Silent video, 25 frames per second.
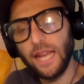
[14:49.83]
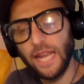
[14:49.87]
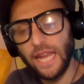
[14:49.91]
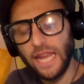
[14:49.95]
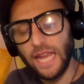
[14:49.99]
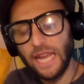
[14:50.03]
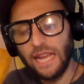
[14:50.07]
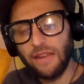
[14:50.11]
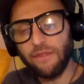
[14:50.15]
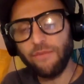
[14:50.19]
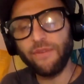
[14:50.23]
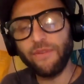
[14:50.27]

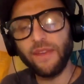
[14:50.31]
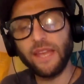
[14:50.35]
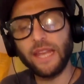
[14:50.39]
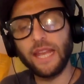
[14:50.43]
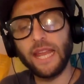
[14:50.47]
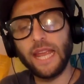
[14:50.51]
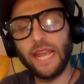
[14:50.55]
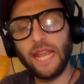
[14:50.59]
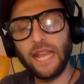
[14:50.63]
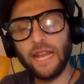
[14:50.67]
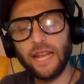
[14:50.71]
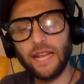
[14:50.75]
even
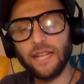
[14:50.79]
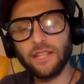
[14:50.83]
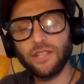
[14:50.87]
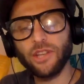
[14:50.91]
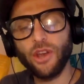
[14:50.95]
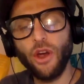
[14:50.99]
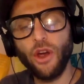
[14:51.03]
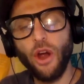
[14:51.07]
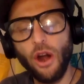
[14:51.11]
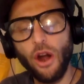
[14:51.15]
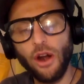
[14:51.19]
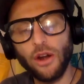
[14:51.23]
in its
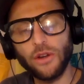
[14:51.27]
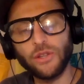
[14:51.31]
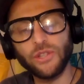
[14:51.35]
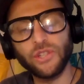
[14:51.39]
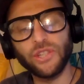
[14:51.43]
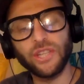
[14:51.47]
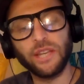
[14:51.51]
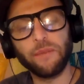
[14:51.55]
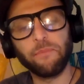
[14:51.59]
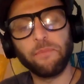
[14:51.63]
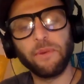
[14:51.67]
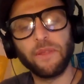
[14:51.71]

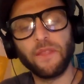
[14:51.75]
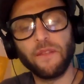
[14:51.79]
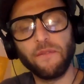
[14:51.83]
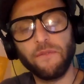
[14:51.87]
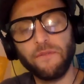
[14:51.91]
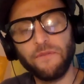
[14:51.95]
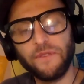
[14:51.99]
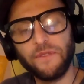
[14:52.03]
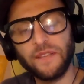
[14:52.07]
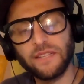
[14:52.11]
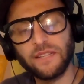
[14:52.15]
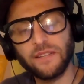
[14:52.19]
hardship and the
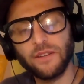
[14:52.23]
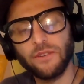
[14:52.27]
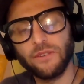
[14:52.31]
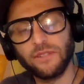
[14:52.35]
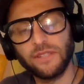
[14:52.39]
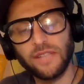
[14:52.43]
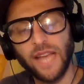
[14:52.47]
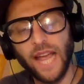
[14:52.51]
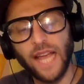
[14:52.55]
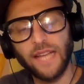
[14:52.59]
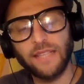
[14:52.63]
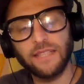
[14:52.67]
physical
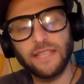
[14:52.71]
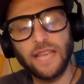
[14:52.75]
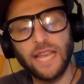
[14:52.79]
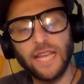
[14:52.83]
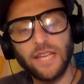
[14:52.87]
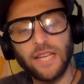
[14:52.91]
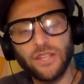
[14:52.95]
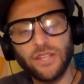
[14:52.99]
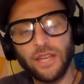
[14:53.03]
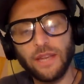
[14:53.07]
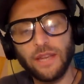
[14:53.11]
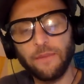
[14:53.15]

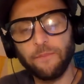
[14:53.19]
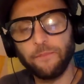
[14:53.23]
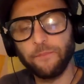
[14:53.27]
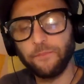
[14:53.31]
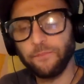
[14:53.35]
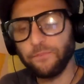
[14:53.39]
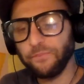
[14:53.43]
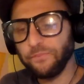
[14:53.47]
taxation,